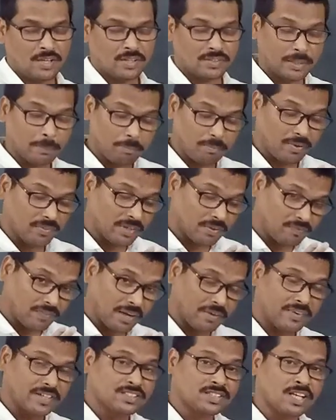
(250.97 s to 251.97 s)
The
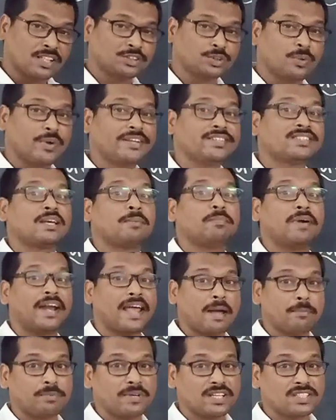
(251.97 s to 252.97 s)
flowers are showing some
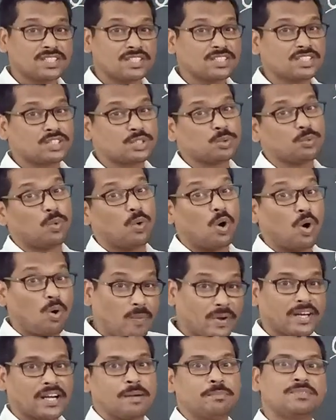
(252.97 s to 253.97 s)
adaptations to
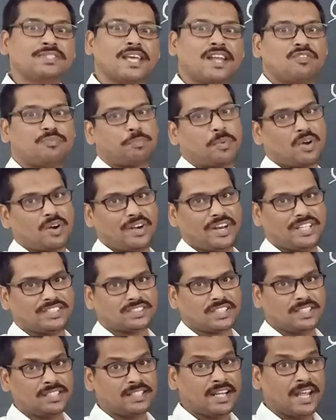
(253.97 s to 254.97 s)
overcome
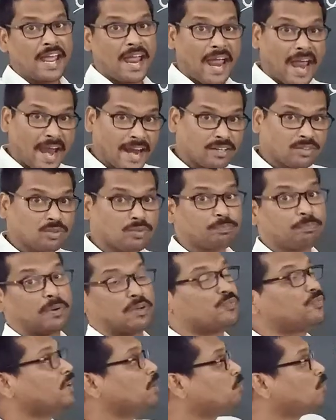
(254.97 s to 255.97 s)
self-pollination and
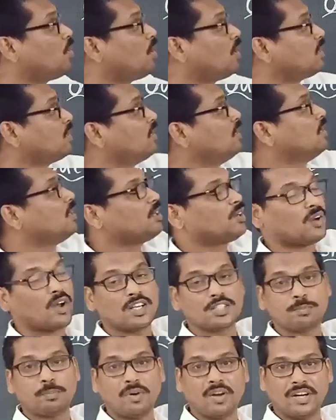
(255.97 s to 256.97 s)
prefer what?
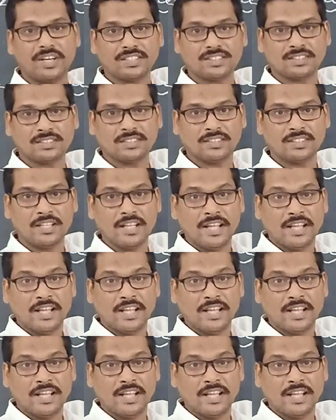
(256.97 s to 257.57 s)
Cross-pollination.